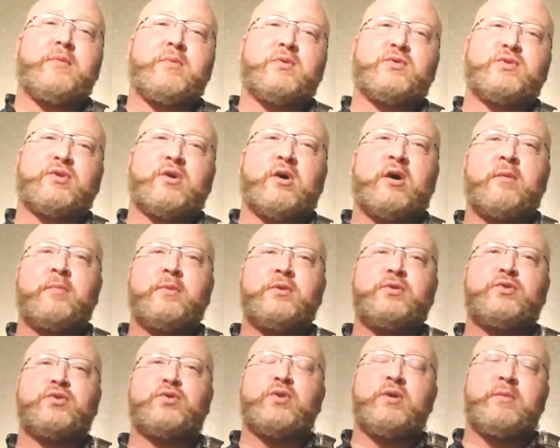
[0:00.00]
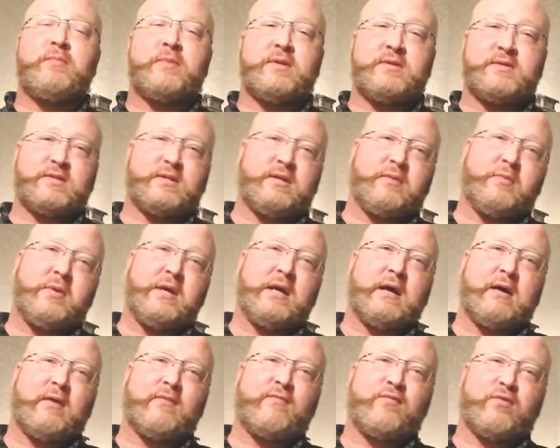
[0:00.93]
most common treatments that we
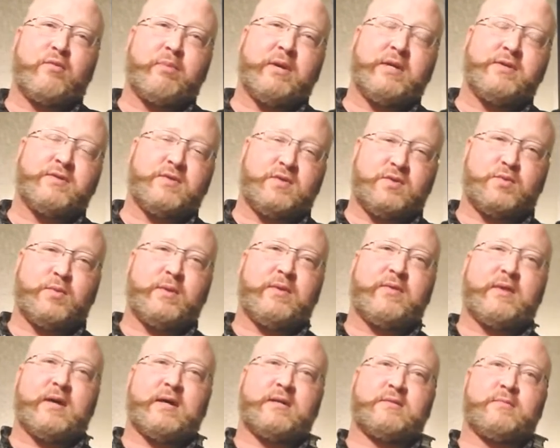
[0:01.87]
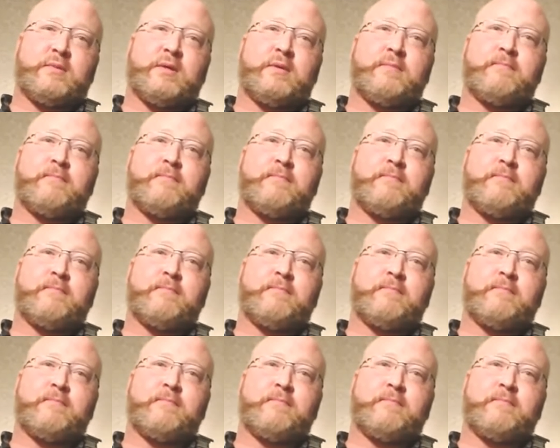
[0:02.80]
have for patients with asthma.